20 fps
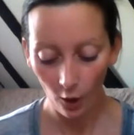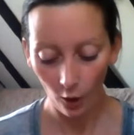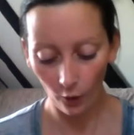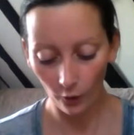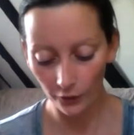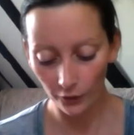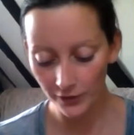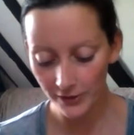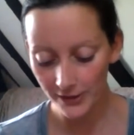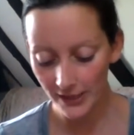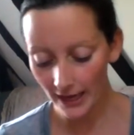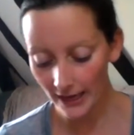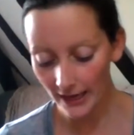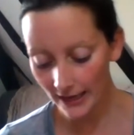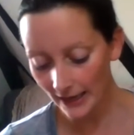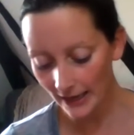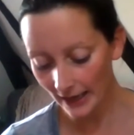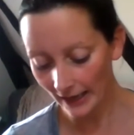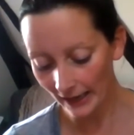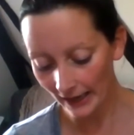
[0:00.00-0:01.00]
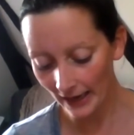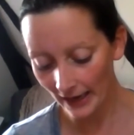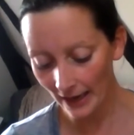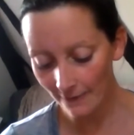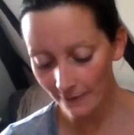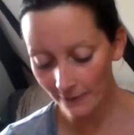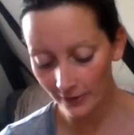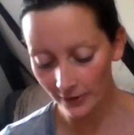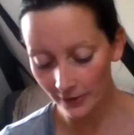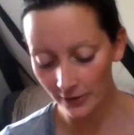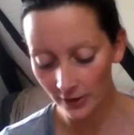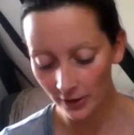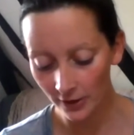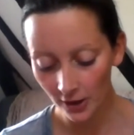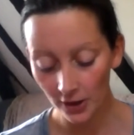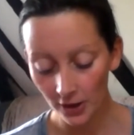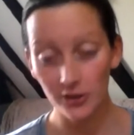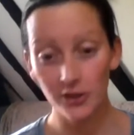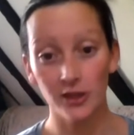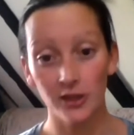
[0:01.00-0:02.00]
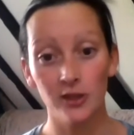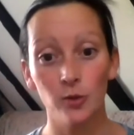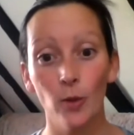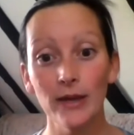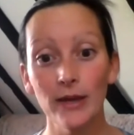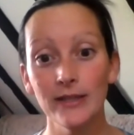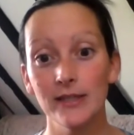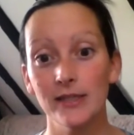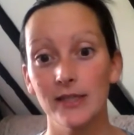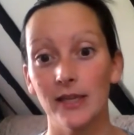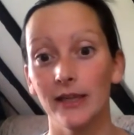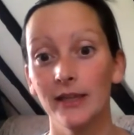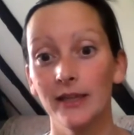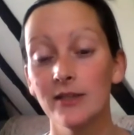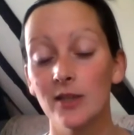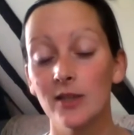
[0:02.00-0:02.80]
On day 11 to 20,